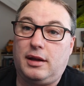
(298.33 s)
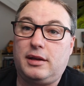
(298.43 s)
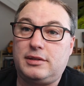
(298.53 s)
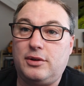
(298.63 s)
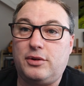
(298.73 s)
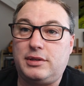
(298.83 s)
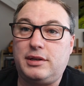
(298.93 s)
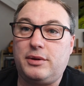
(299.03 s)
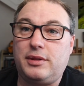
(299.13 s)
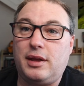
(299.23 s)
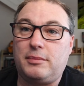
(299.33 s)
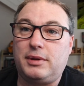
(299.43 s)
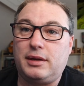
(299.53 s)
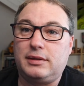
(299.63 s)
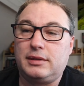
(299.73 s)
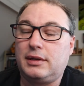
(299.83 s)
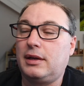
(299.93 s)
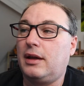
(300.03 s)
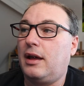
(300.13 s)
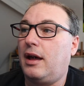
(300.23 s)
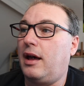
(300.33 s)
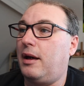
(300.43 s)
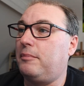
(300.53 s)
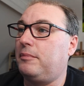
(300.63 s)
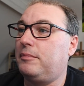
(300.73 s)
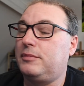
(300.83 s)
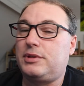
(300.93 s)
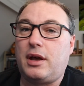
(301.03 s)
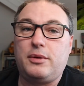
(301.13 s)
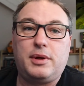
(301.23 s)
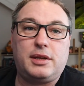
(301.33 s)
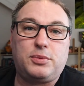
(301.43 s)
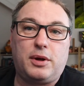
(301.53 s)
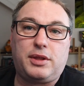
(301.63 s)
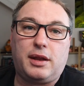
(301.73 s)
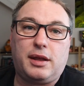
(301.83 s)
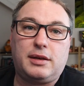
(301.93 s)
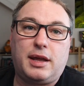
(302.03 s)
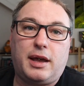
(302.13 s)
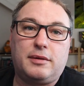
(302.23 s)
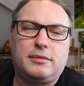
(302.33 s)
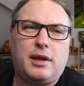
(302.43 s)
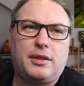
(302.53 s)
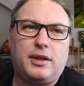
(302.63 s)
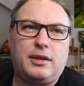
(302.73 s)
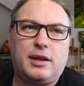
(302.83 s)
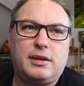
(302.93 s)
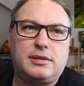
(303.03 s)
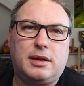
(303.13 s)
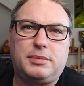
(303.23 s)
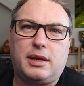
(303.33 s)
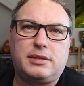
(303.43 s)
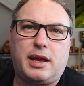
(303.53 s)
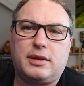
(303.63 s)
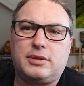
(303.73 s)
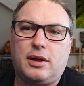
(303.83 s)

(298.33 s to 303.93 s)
It's noisy doing the update. So it's worth getting it down. I think there's updates out